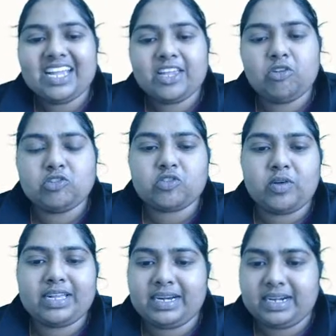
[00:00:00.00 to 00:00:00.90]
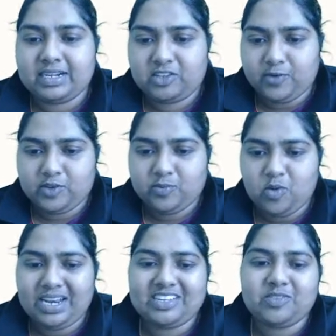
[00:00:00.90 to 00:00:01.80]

Q squared, it is for small a.